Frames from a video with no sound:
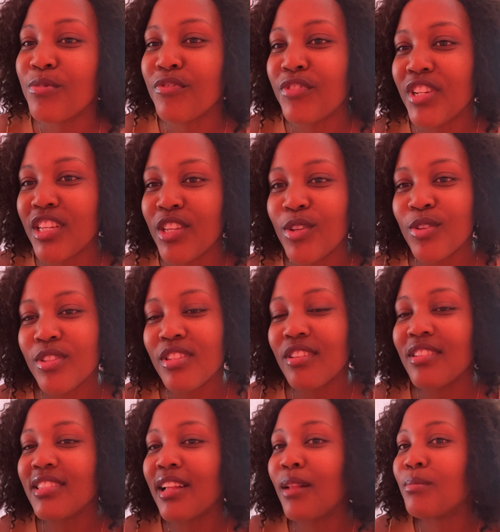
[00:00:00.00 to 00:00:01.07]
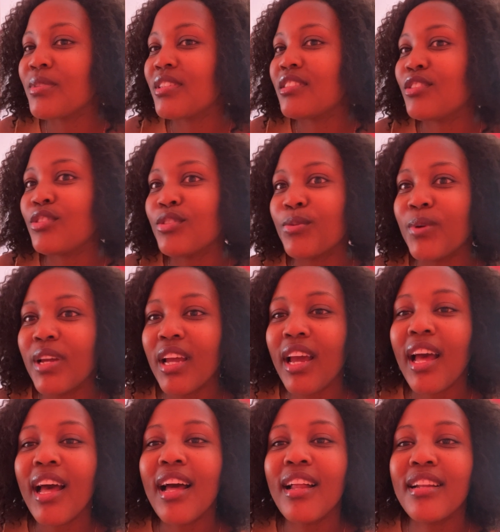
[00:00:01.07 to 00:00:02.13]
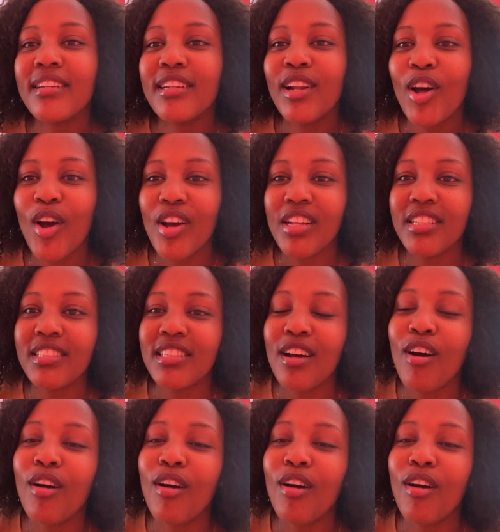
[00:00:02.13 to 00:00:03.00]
videos because I'll be doing a lot